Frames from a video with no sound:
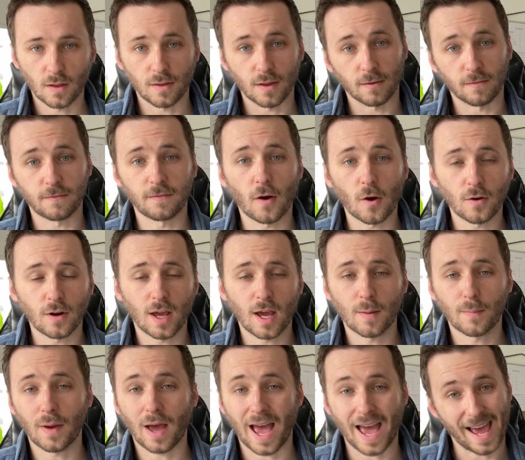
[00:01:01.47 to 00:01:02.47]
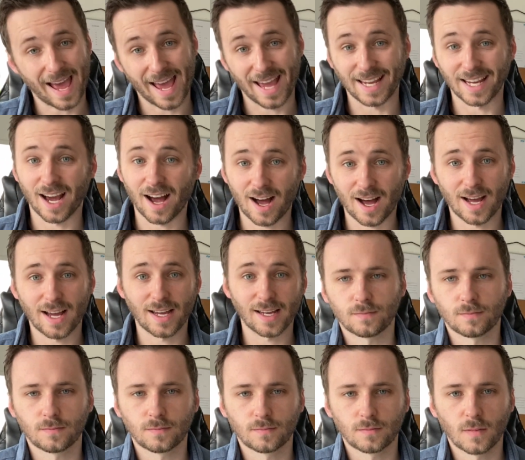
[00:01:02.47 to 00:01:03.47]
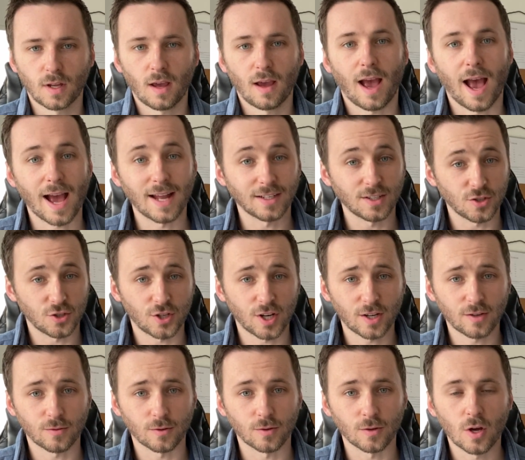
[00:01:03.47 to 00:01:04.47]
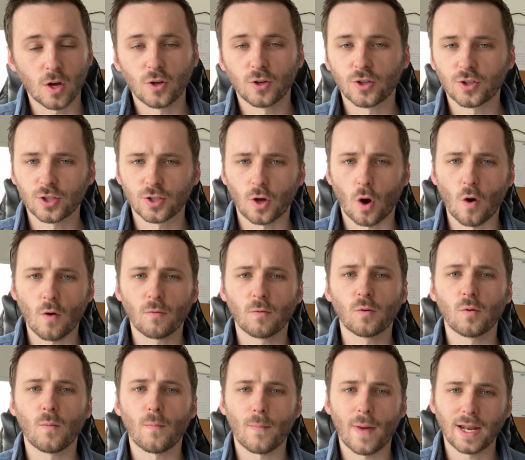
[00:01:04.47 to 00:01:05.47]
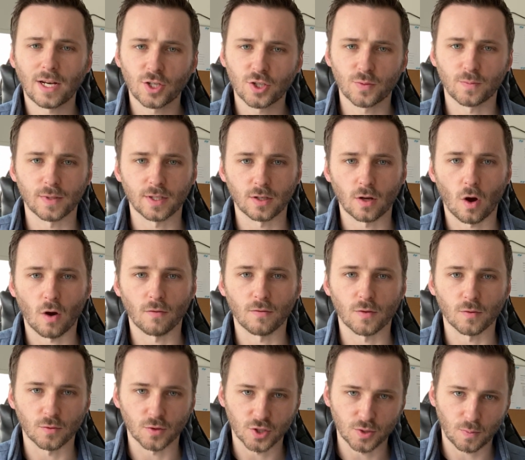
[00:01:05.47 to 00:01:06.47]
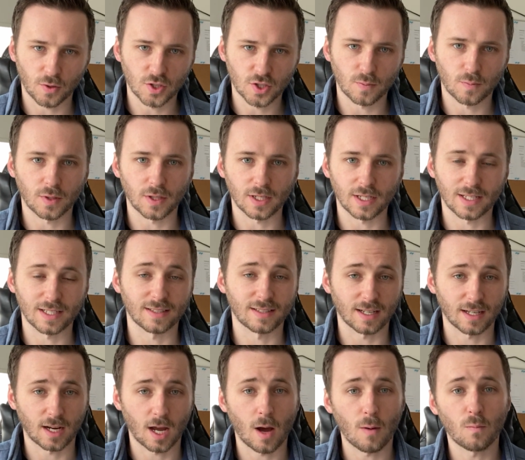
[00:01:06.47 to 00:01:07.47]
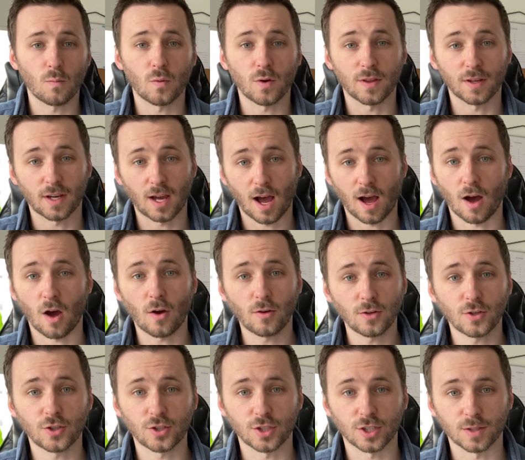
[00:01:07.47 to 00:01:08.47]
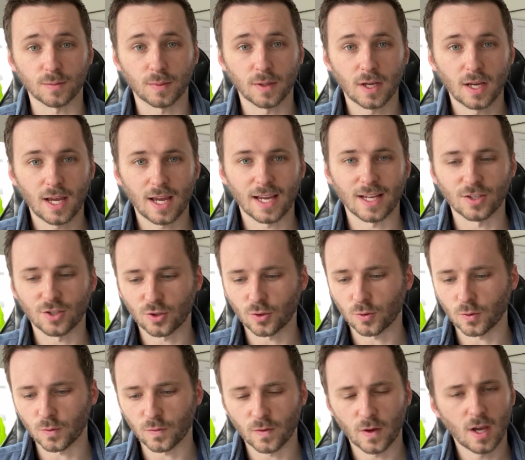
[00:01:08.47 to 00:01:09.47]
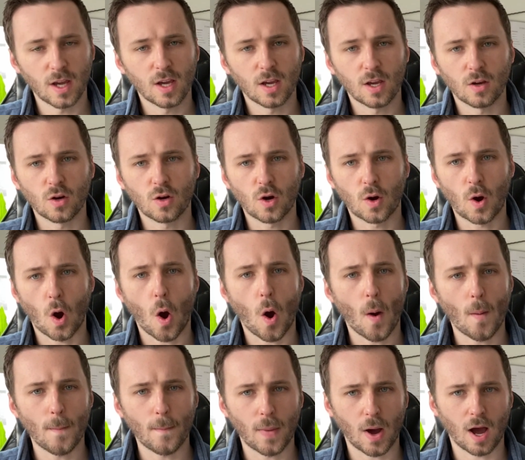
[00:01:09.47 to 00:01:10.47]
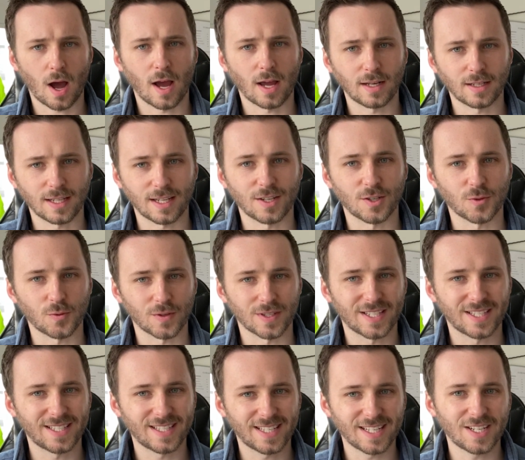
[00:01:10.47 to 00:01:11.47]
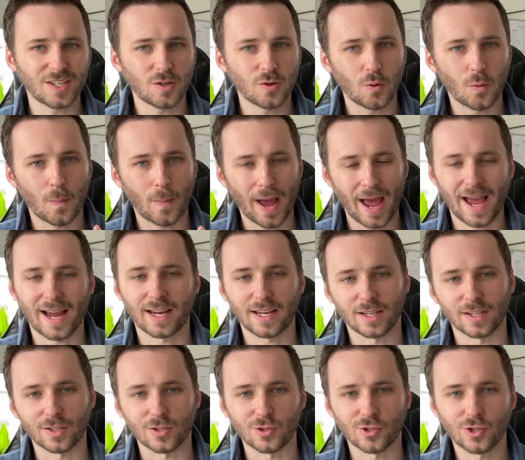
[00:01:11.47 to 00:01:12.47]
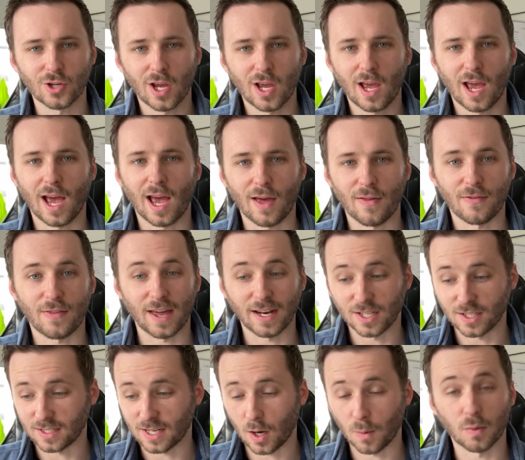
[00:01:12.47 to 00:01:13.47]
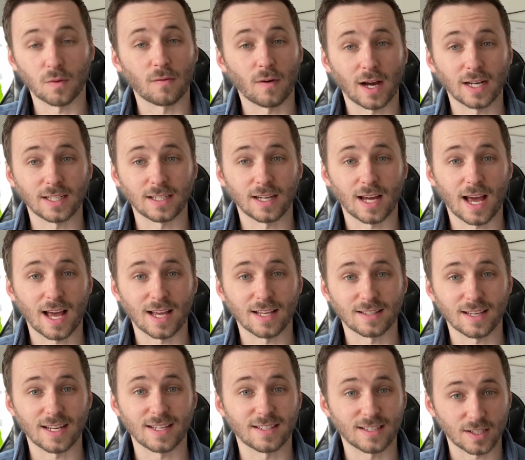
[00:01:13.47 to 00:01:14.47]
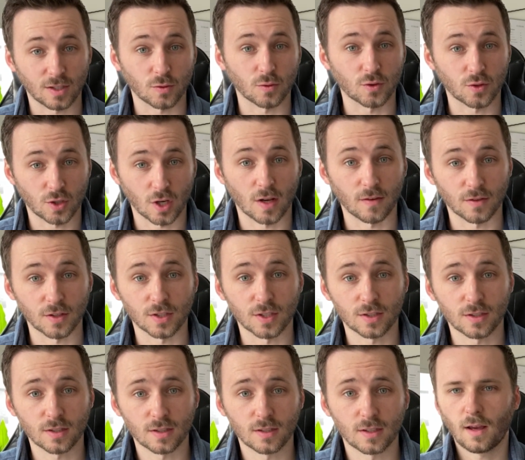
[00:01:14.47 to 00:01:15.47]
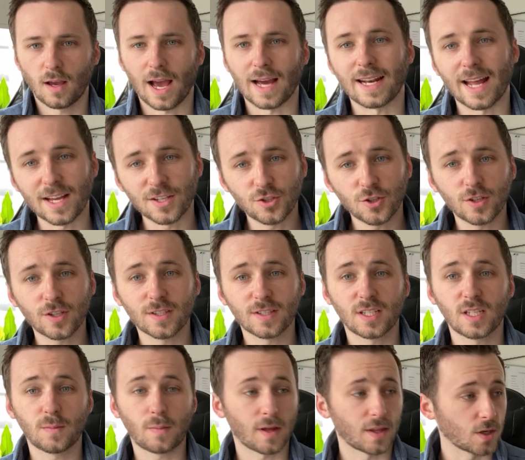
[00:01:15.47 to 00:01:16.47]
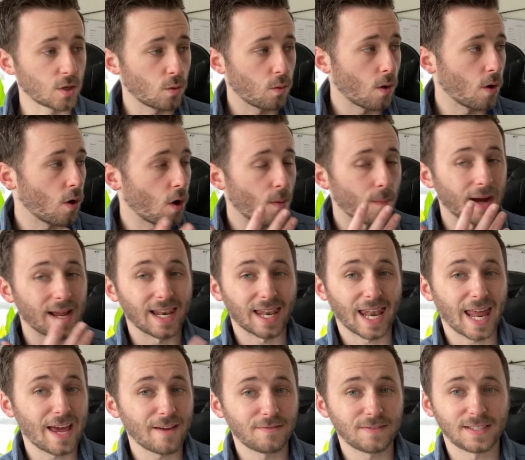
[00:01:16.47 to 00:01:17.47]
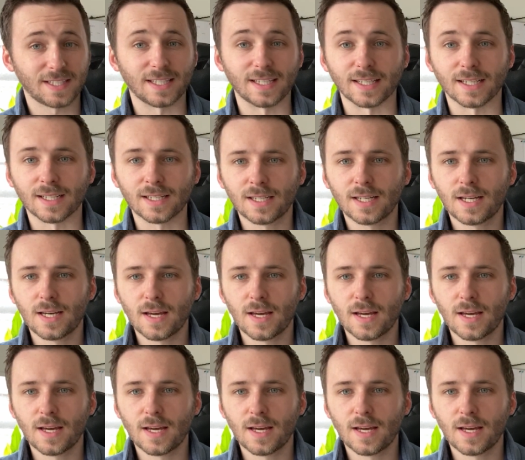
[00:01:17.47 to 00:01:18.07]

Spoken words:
their phone app, AI, and in general, just an overall management of the responsibilities that come with a car ownership is sort of combined into a single package that is now provided as a single service. And as you can see by the quote on my left here,